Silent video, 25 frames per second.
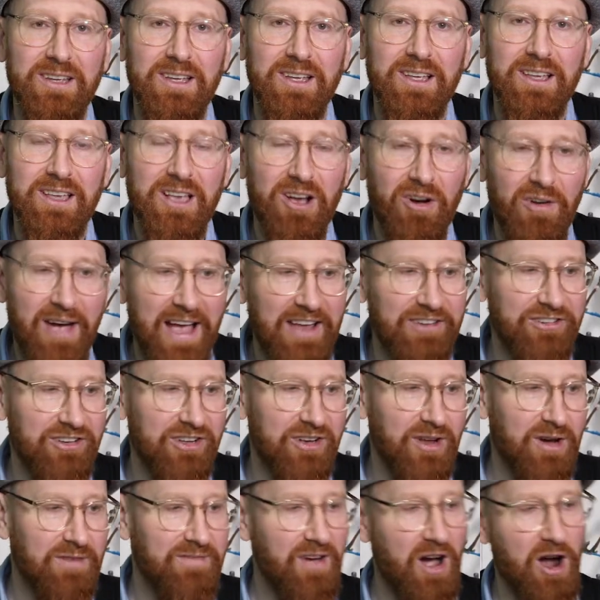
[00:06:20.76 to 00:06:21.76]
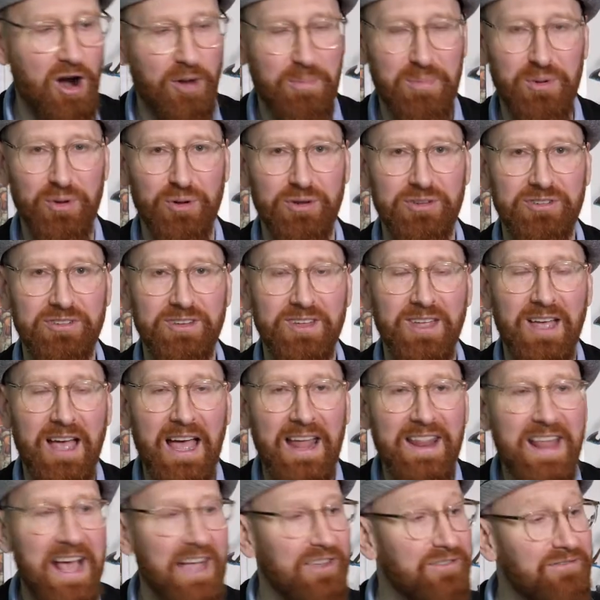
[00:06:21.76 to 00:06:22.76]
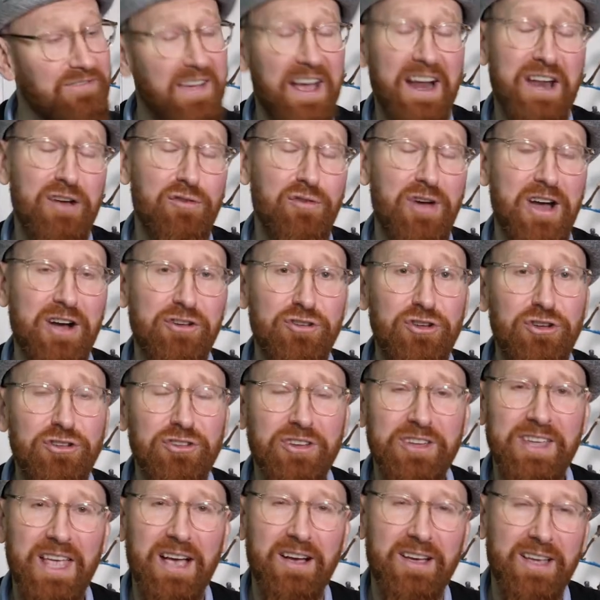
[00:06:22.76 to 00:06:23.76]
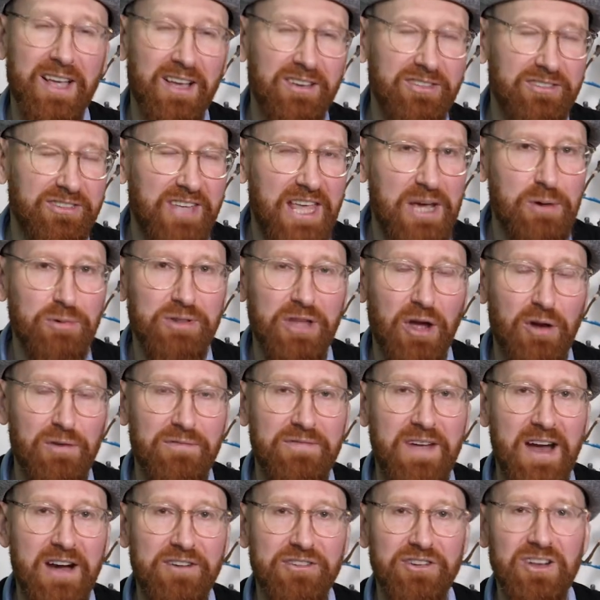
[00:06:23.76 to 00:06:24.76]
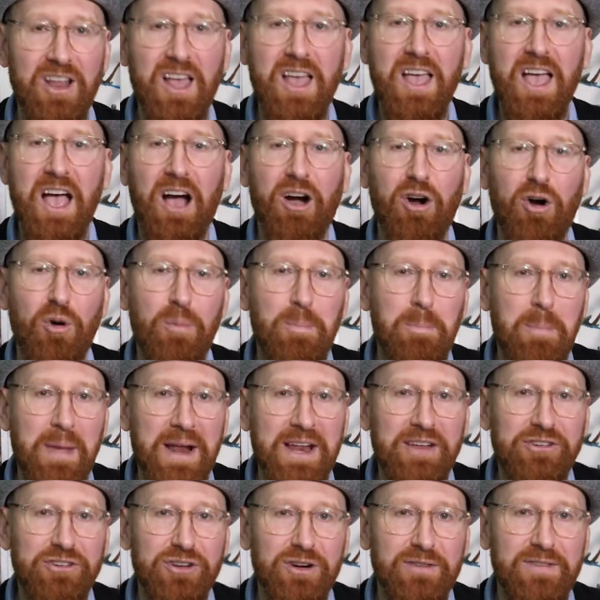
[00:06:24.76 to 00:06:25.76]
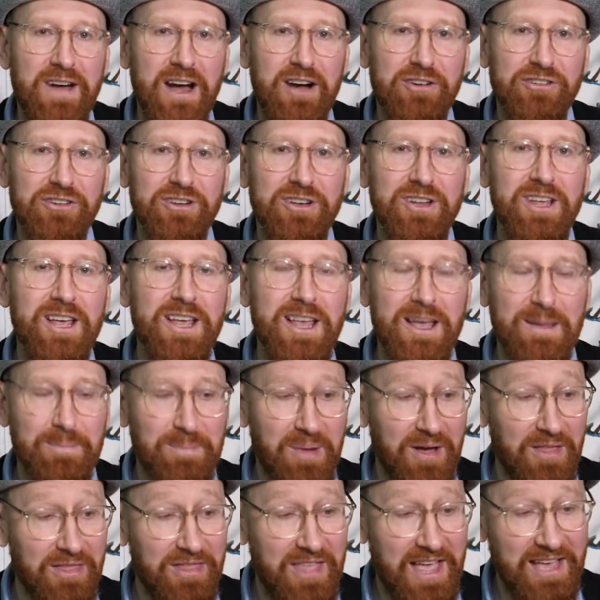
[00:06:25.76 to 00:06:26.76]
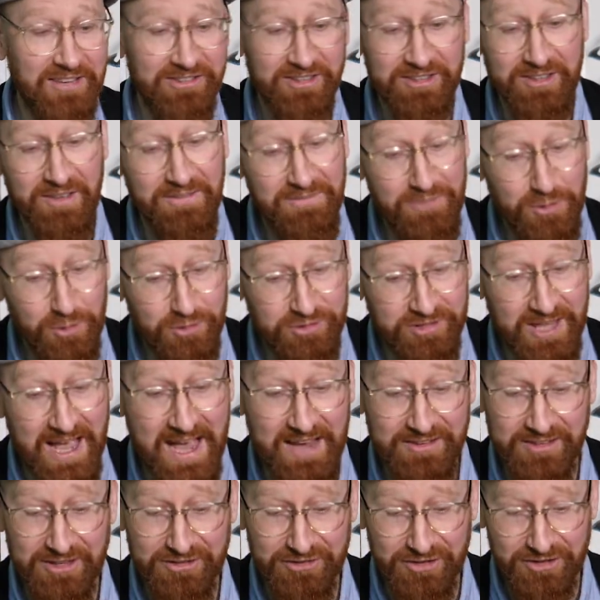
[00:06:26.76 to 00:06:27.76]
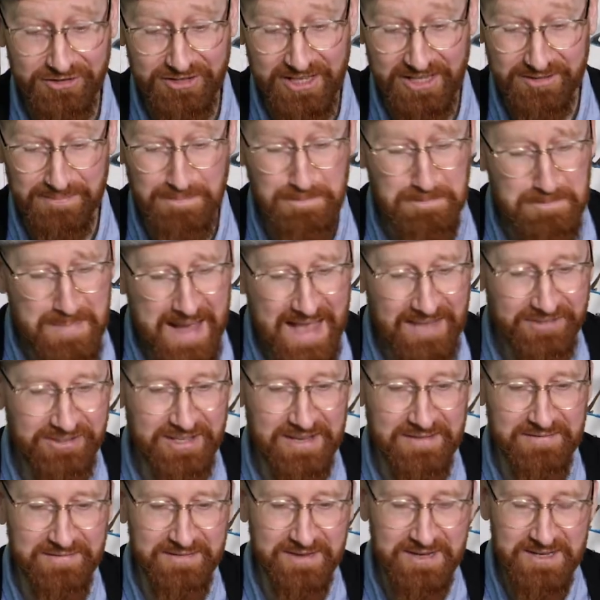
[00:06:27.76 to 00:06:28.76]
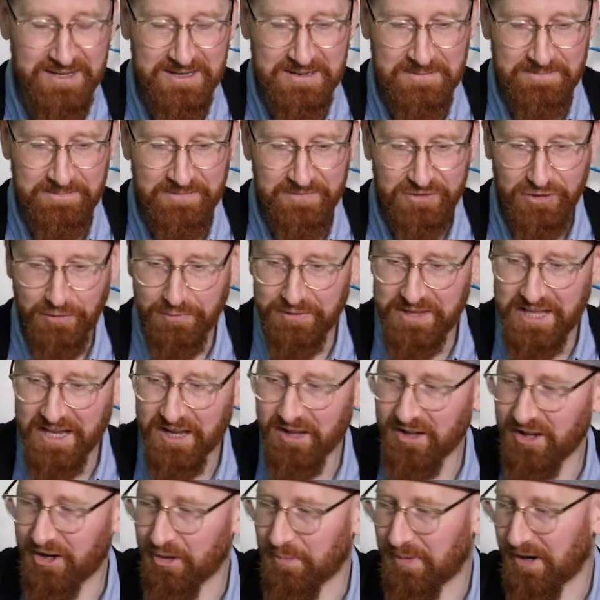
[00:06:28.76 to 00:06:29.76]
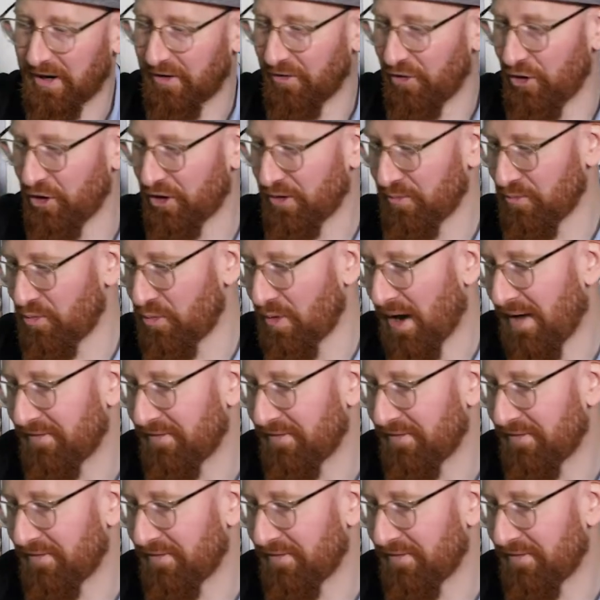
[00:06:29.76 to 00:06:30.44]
collection of art books, and that's very rare. You usually get like a scaled down version, a little miniature version, but this is a full size. As you can see, it's massive. So if we take a little bit of a look, we'll have